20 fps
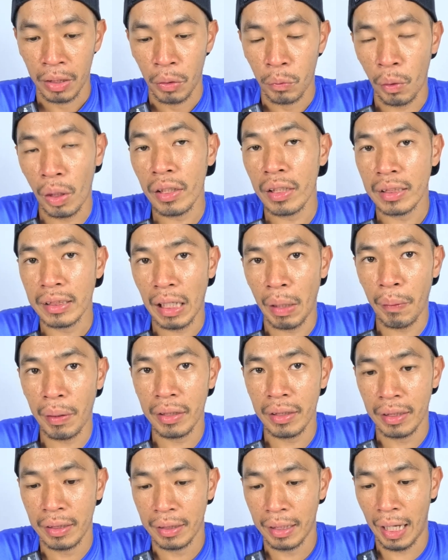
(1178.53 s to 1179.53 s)

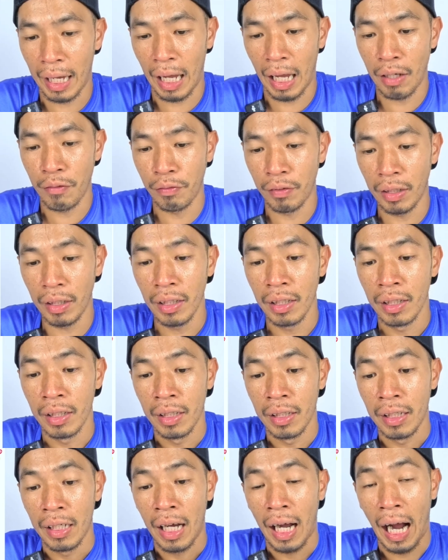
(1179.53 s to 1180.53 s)
27, they have a
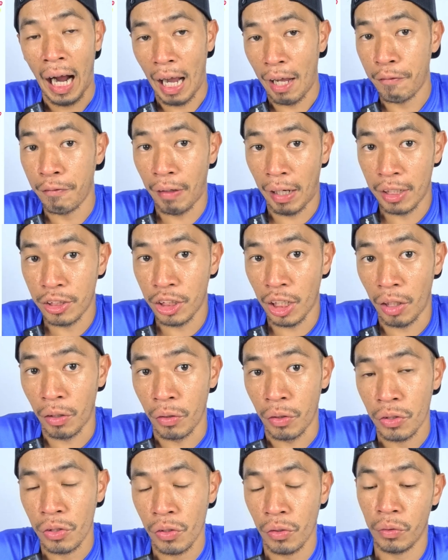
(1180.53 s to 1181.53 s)
hi-fi
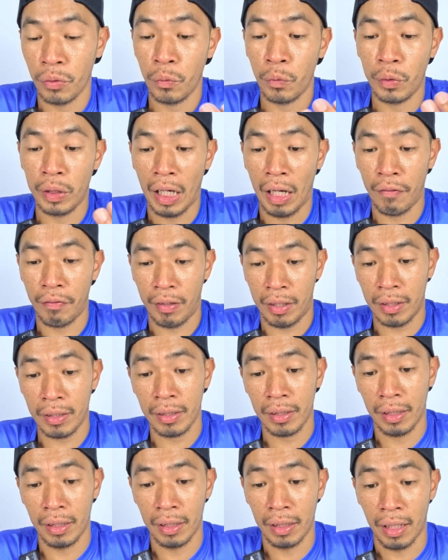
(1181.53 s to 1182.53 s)
gel. So we
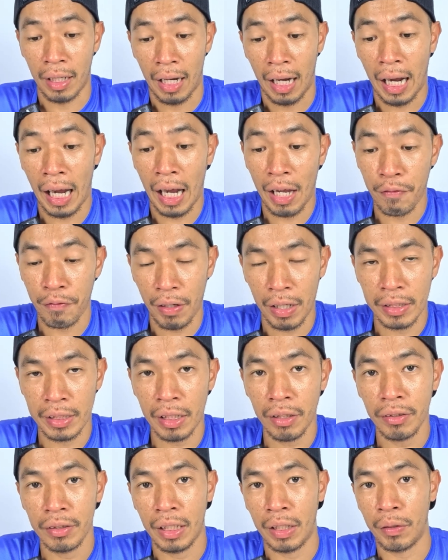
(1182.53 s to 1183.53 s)
having a hi-fi
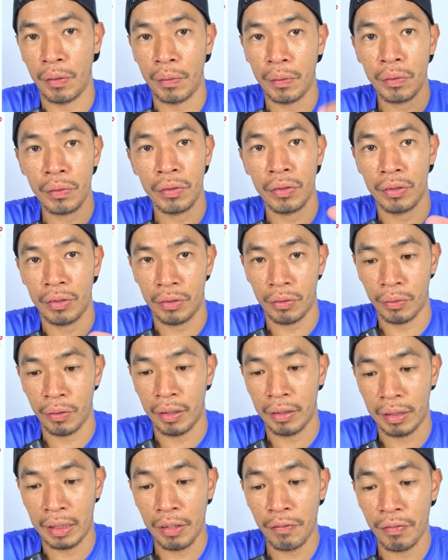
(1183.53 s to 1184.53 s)
gel, they're going
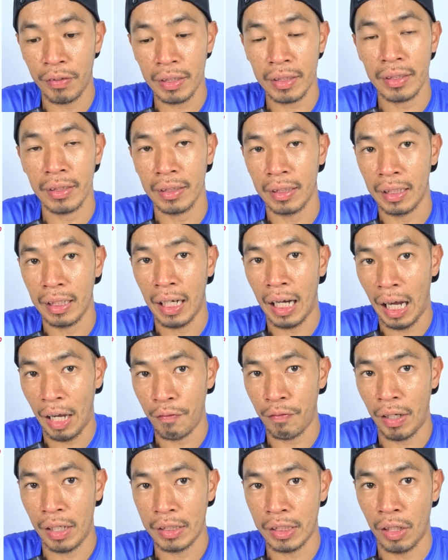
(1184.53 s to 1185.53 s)
to give us the
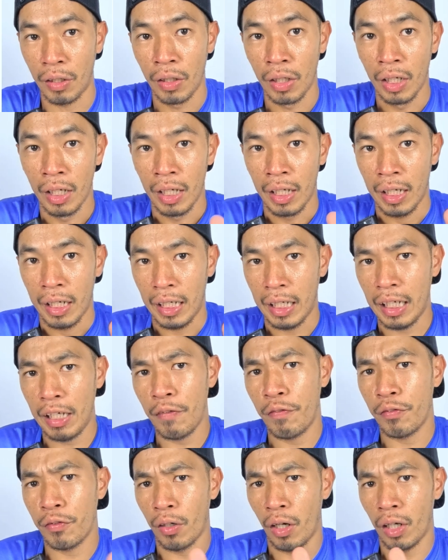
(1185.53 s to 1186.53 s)
hi-fi gel.
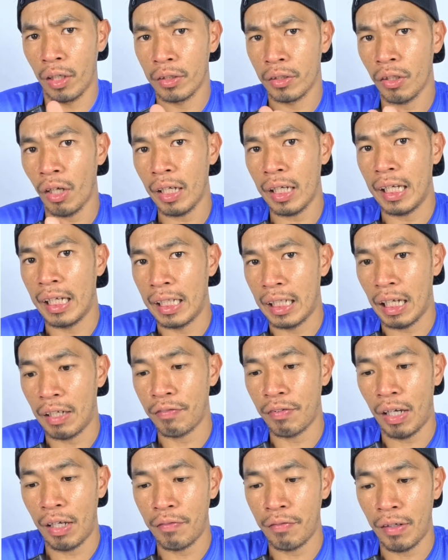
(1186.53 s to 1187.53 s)
If you are not
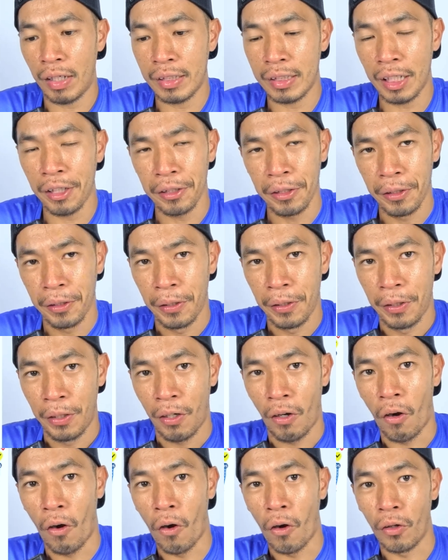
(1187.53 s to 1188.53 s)
enough hi-fi gel,
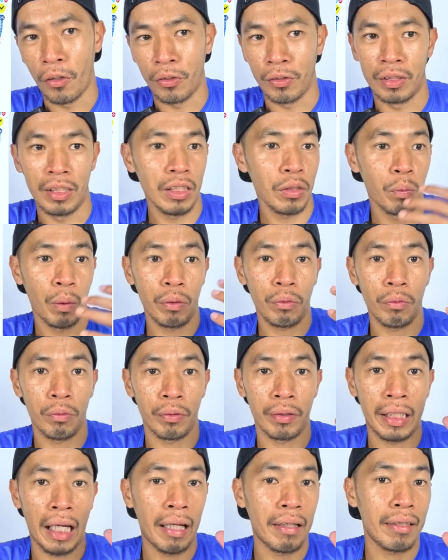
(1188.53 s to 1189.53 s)
or you just want to
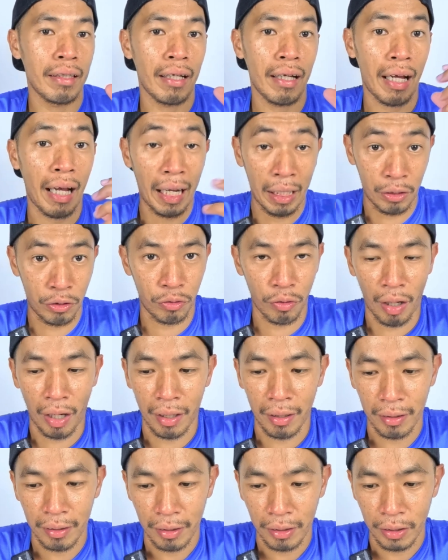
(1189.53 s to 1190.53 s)
get
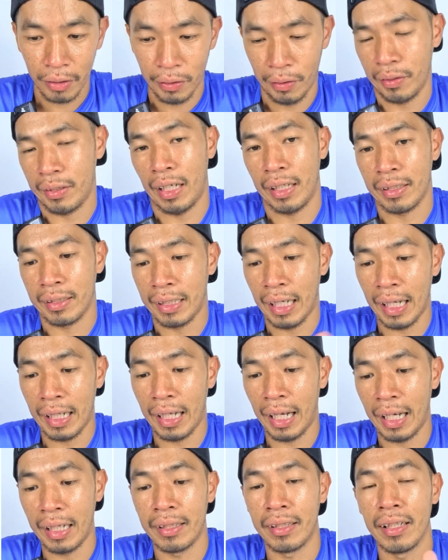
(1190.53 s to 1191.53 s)
extra, you can get
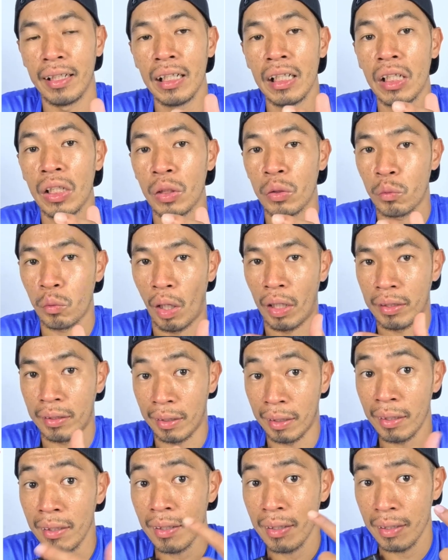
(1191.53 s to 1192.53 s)
at the
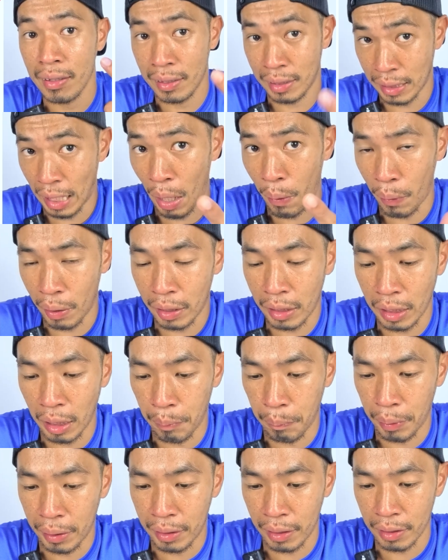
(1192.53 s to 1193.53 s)

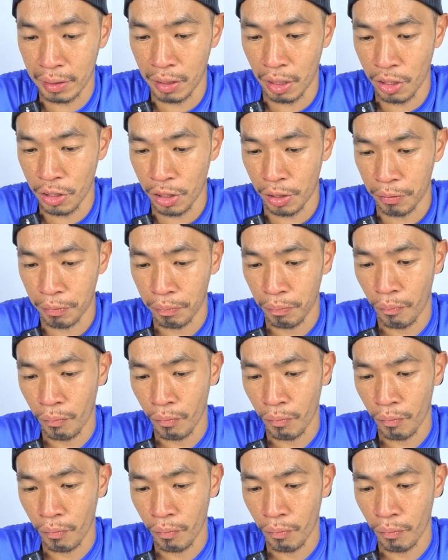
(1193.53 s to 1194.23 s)
27km station.